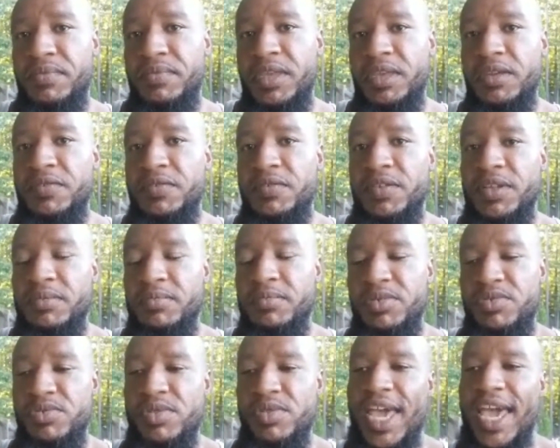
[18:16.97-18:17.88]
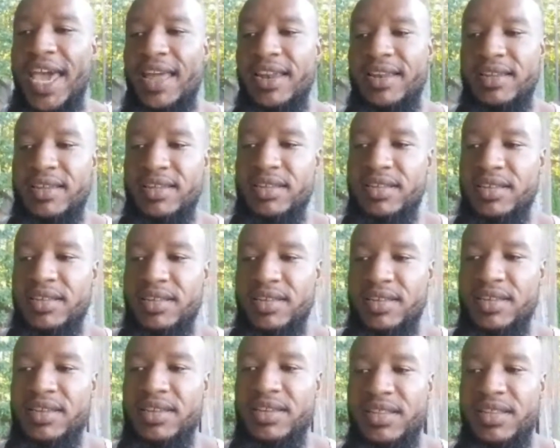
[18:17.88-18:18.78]
Now you flip through that,
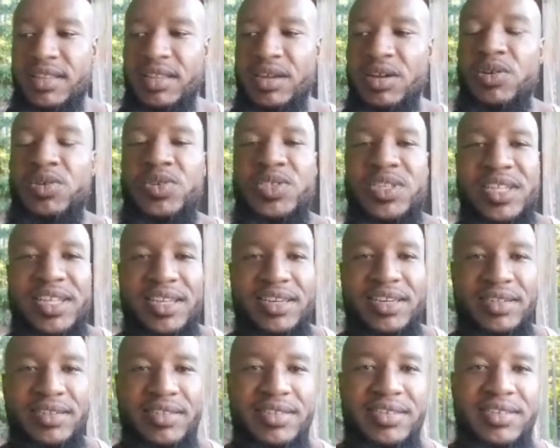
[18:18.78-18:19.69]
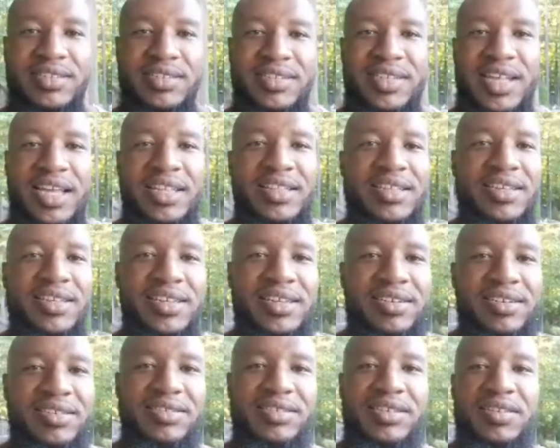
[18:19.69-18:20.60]
those leaders, not the
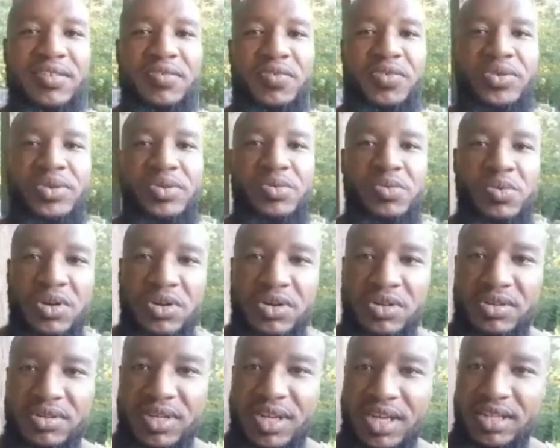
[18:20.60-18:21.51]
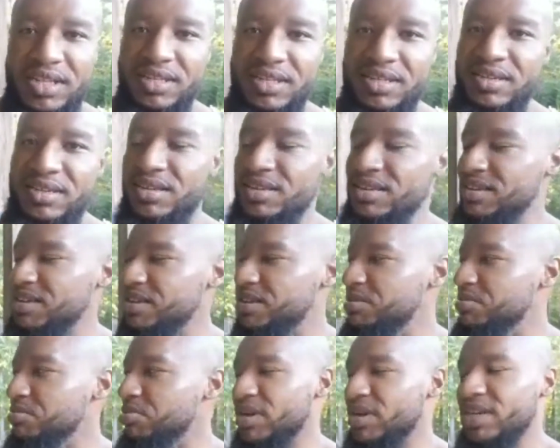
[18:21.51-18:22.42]
leaders of the free world, not the
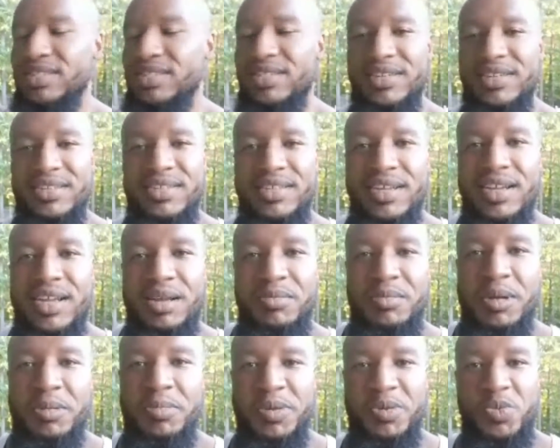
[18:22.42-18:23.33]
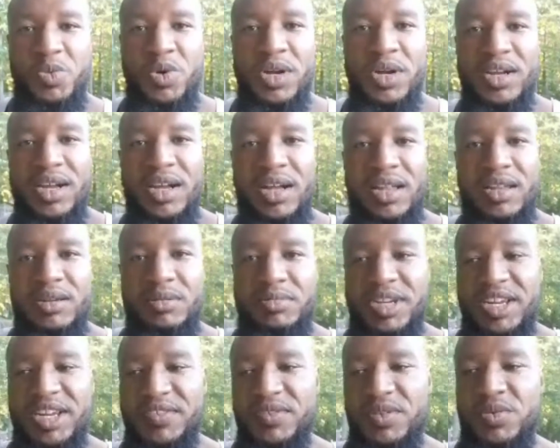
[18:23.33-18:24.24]
presidents that come up in one color,
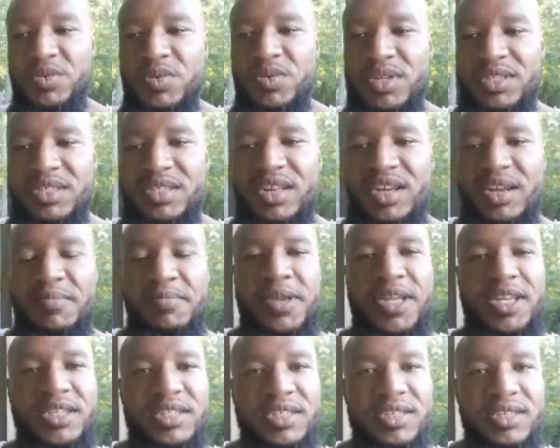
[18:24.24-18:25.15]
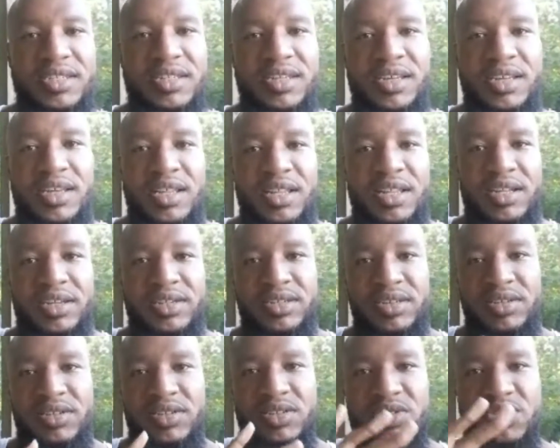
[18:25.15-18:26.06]
but even the ones that I mentioned, there's
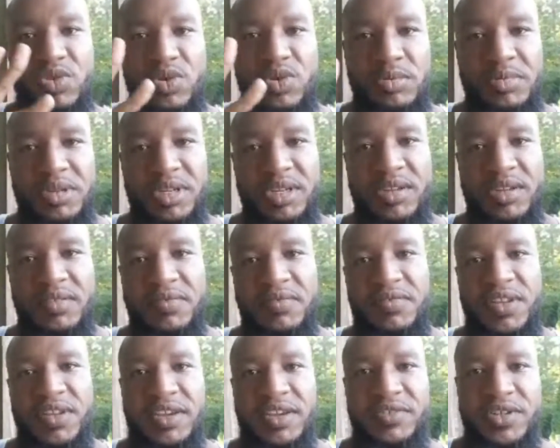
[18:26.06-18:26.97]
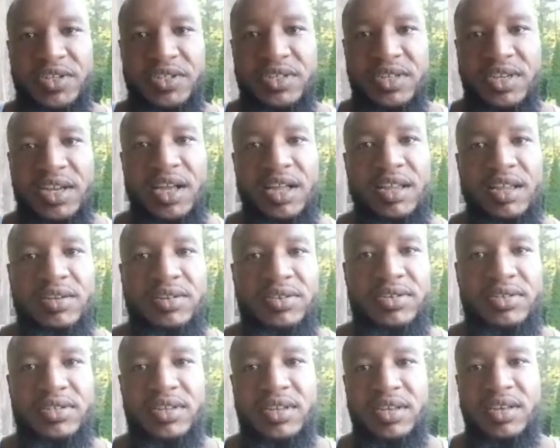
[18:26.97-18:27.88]
an assortment of flavors and
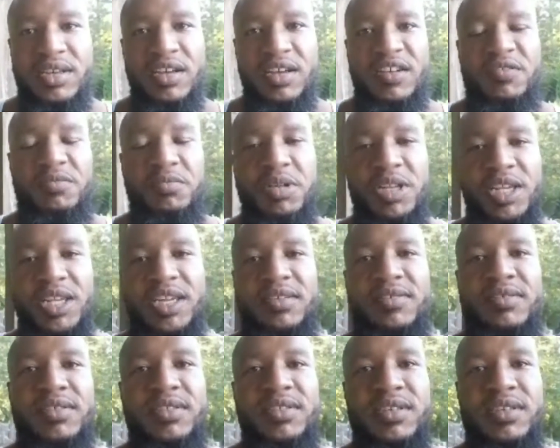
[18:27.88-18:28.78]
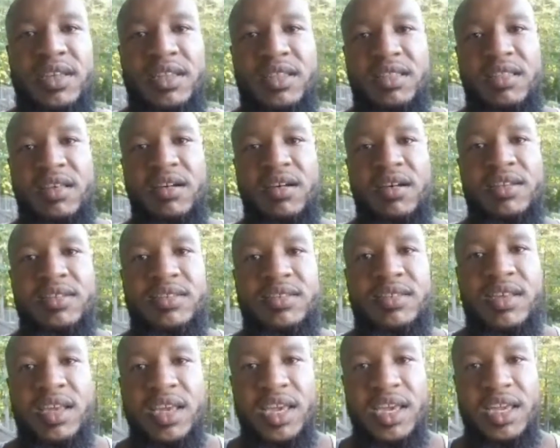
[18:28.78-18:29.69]
colors, of beliefs and thoughts,
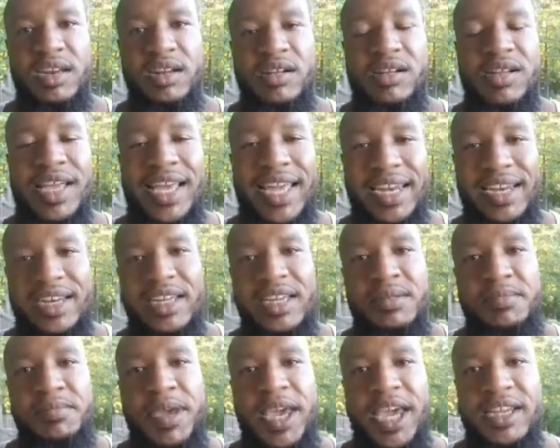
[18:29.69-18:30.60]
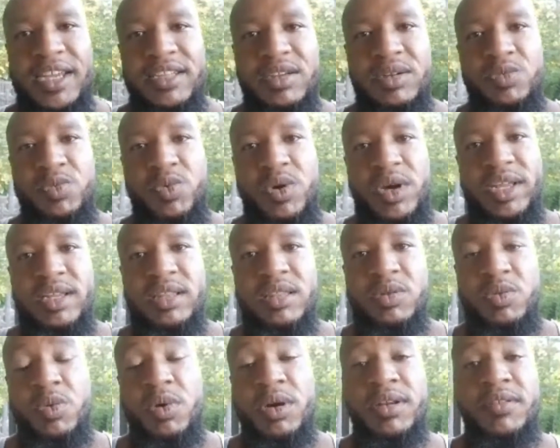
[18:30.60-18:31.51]
and all had an impact on what?
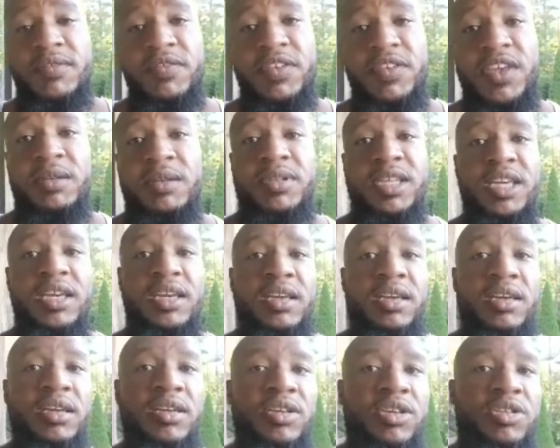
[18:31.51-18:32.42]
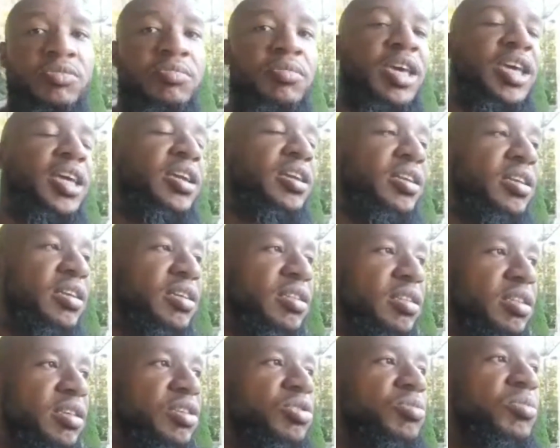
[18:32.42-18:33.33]
The one family, humanity,
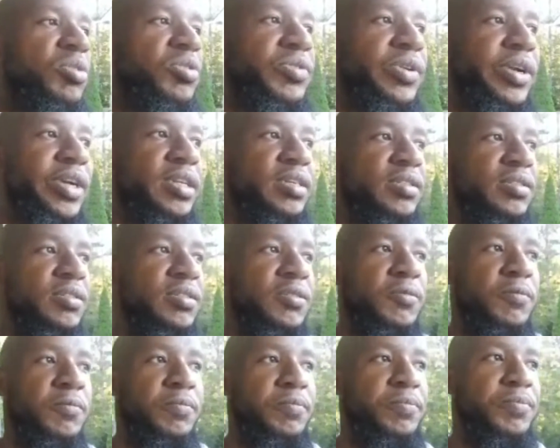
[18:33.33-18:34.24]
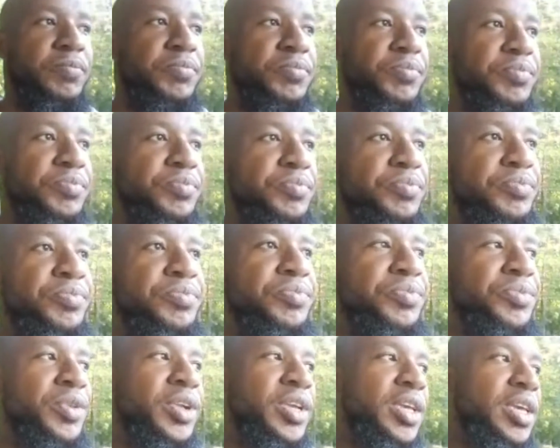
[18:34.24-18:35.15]
the human race.
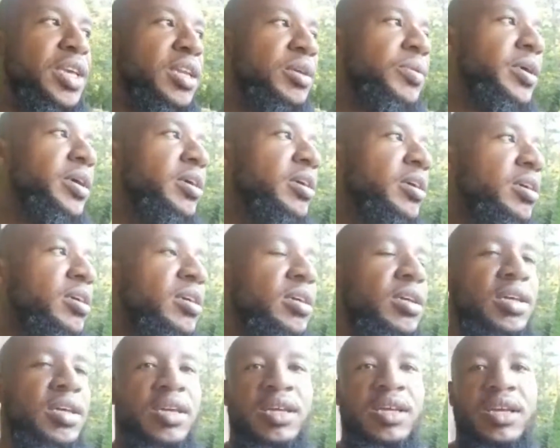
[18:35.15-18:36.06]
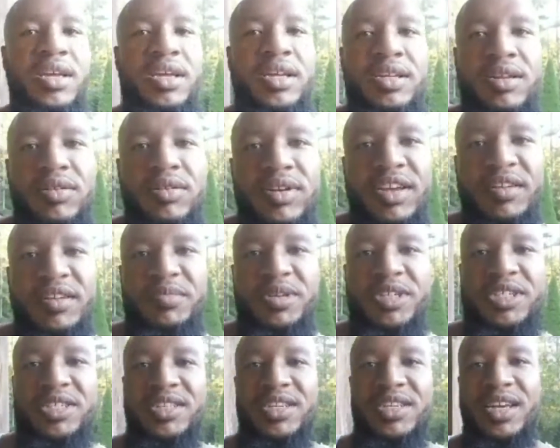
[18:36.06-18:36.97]
Anyway, don't have much
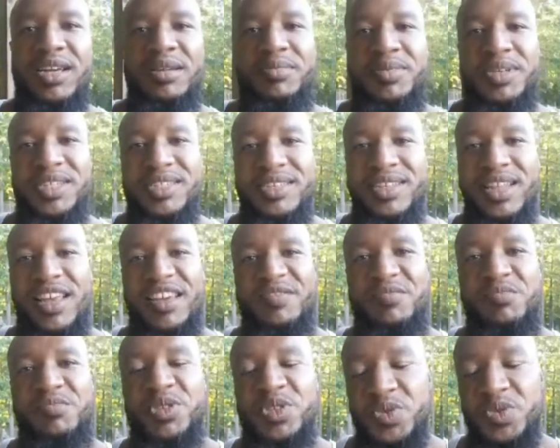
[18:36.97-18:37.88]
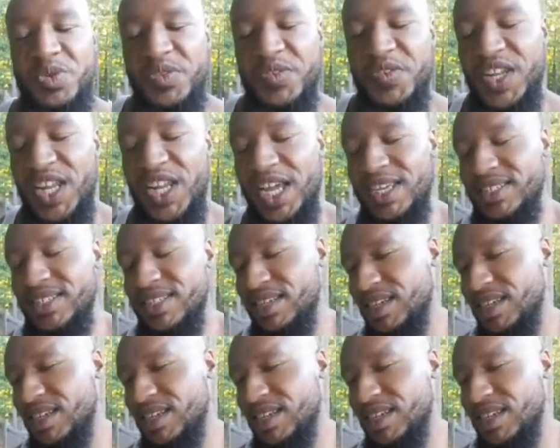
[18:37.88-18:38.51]
time because life moves with velocity.